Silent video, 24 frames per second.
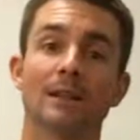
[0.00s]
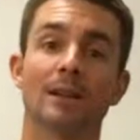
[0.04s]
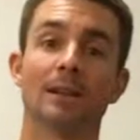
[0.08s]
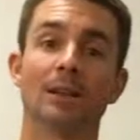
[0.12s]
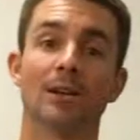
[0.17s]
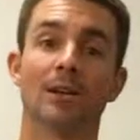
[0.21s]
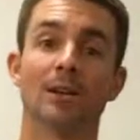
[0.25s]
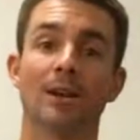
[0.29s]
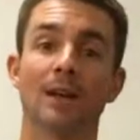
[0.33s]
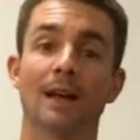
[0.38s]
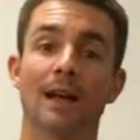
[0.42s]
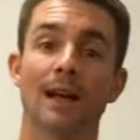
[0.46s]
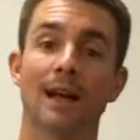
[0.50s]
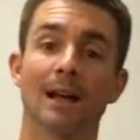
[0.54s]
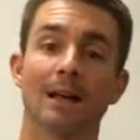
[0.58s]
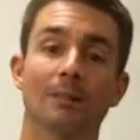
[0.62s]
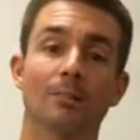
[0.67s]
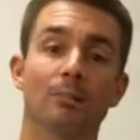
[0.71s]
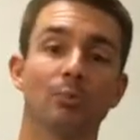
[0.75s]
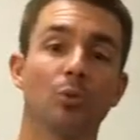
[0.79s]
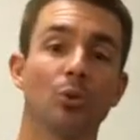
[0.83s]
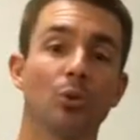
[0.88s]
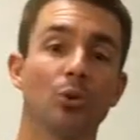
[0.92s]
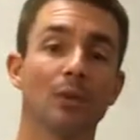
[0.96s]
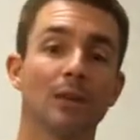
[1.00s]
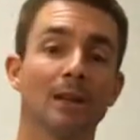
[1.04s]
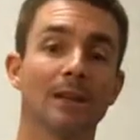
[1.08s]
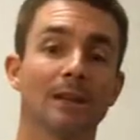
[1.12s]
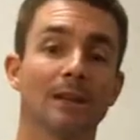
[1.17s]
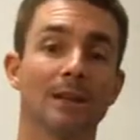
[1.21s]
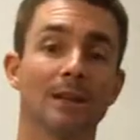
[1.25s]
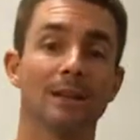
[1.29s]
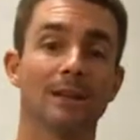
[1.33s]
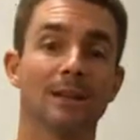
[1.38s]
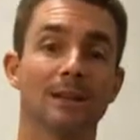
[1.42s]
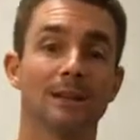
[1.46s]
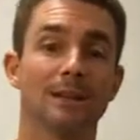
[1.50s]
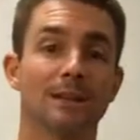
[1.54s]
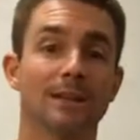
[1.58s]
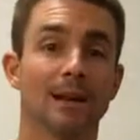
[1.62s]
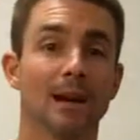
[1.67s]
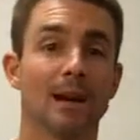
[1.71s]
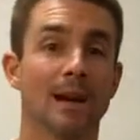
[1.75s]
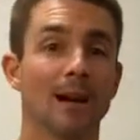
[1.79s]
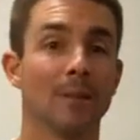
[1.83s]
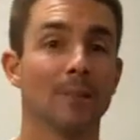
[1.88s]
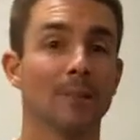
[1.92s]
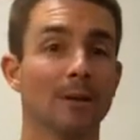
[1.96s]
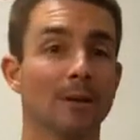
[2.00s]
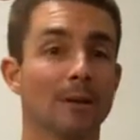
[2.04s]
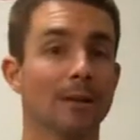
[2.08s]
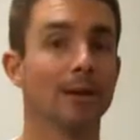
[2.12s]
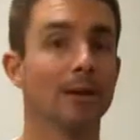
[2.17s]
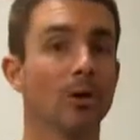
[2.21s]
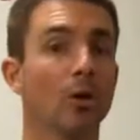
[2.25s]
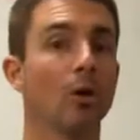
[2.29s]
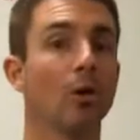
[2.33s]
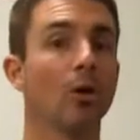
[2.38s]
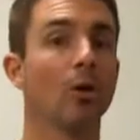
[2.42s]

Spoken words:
they're not putting in the time in the